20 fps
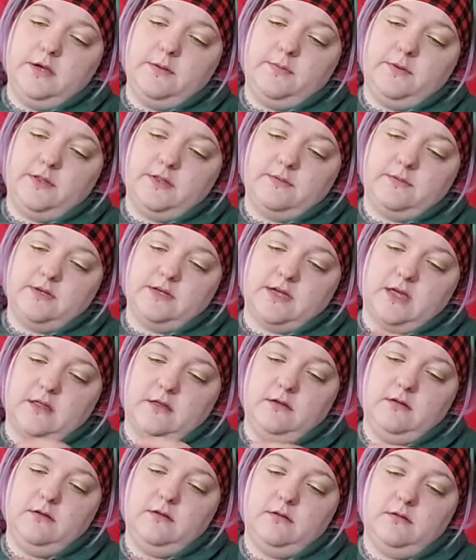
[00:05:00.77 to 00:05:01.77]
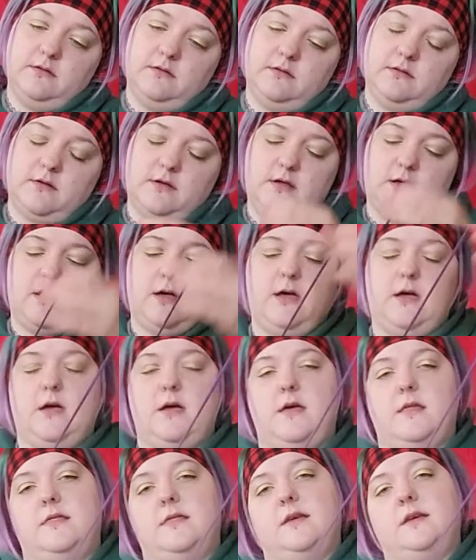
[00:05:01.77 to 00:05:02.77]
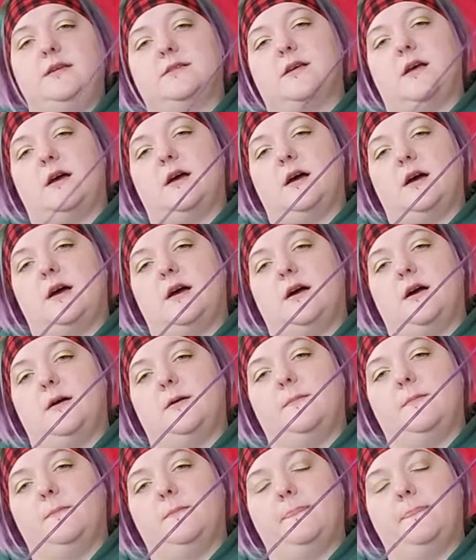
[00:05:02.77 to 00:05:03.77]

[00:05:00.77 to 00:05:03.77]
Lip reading: put them together. These are